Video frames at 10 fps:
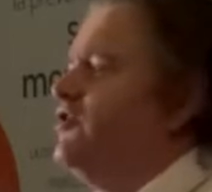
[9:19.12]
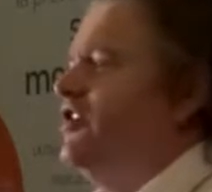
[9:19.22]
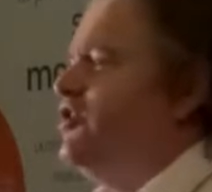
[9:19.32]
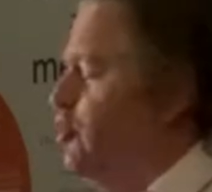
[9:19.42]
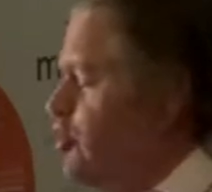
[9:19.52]

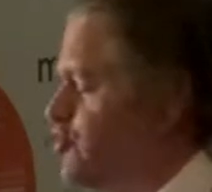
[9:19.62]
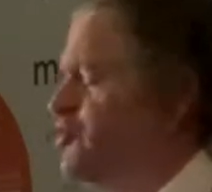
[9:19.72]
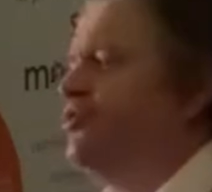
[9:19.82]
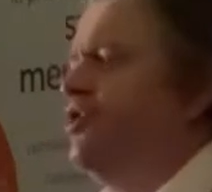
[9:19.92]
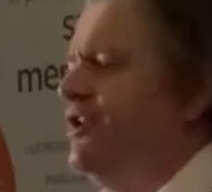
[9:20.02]
You
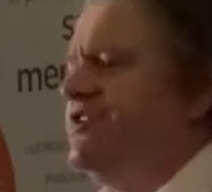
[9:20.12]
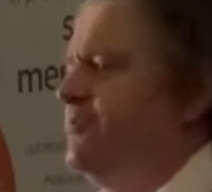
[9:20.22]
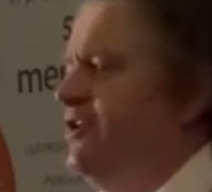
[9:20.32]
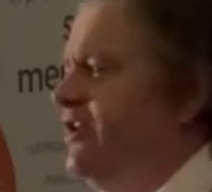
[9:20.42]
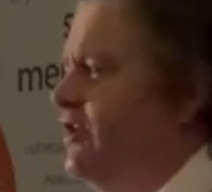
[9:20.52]
do not need to
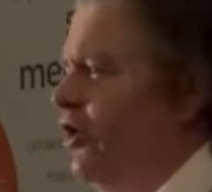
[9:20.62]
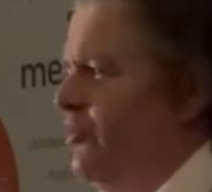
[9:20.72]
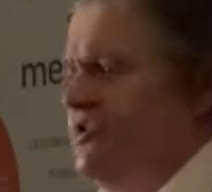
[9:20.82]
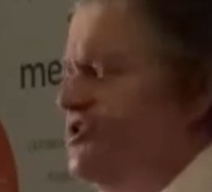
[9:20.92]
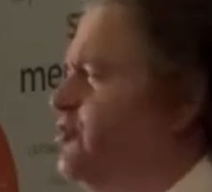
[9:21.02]
be an
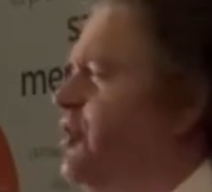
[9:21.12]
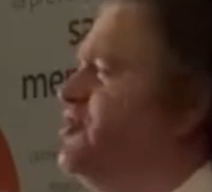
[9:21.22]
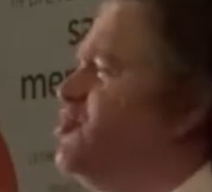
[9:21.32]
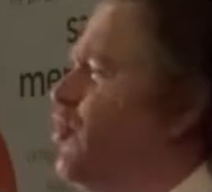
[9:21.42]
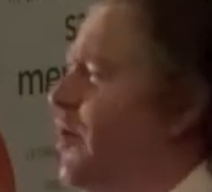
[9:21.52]
economist. You don't
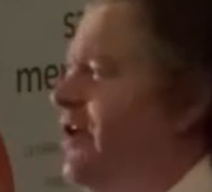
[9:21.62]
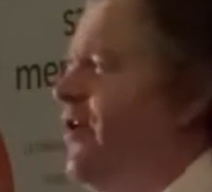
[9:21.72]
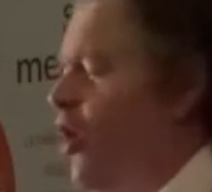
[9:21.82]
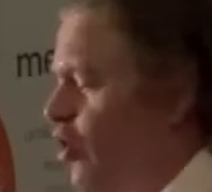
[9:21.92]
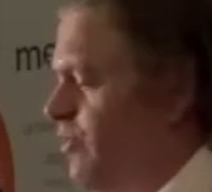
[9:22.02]
need to worry
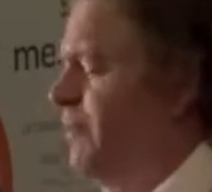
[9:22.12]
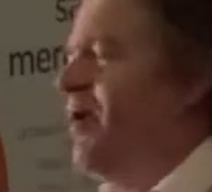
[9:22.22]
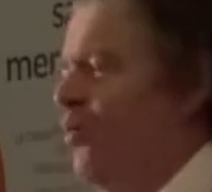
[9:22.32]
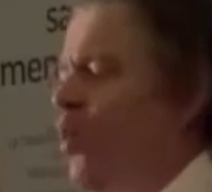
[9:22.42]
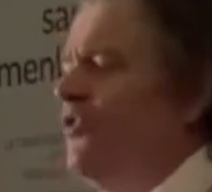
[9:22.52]
horribly
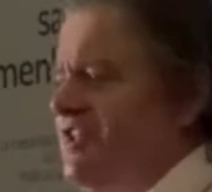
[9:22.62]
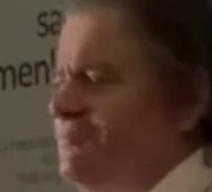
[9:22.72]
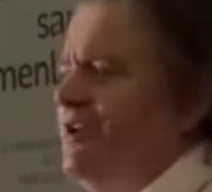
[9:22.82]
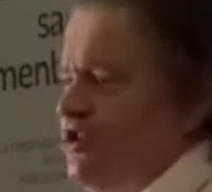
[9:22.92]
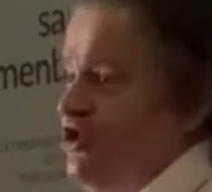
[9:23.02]
about what these
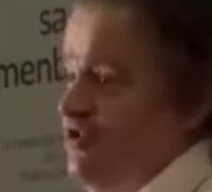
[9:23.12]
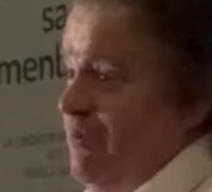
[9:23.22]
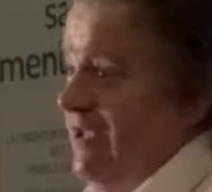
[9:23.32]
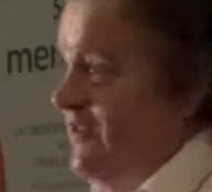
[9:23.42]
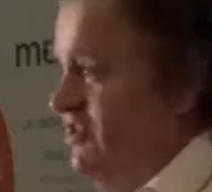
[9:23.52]
pictures
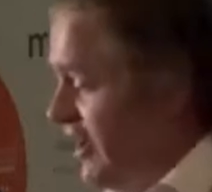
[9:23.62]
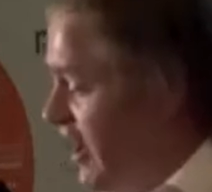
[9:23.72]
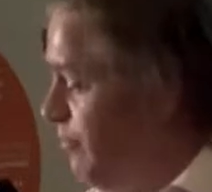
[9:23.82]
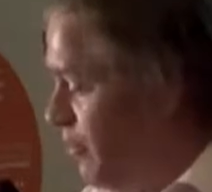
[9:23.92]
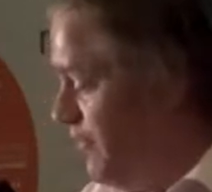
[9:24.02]
mean. There's a
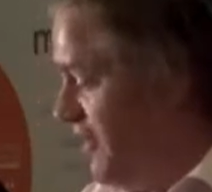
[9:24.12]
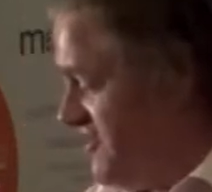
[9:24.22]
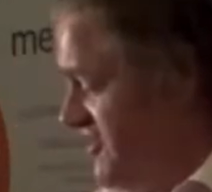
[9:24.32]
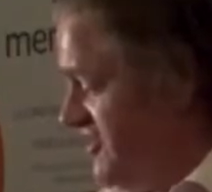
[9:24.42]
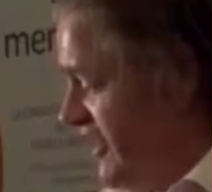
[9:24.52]
couple of things
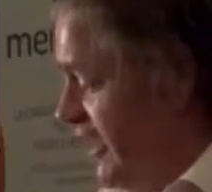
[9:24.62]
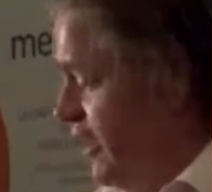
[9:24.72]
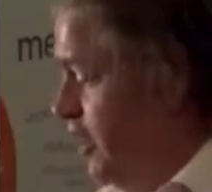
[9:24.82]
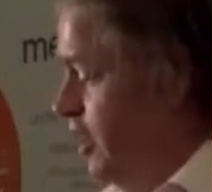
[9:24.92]
to say.